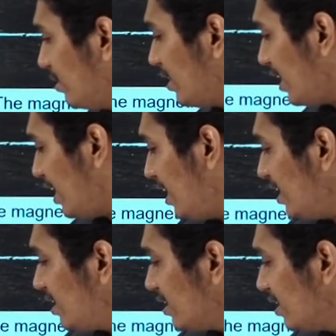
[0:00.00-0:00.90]
they
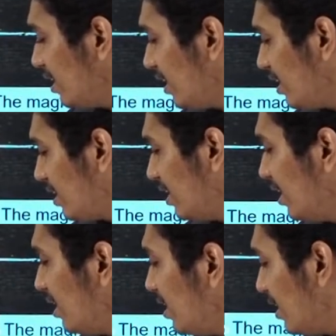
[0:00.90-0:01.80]
heat it
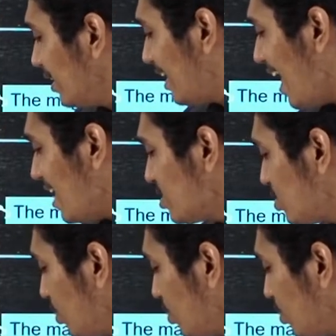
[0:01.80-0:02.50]
gas to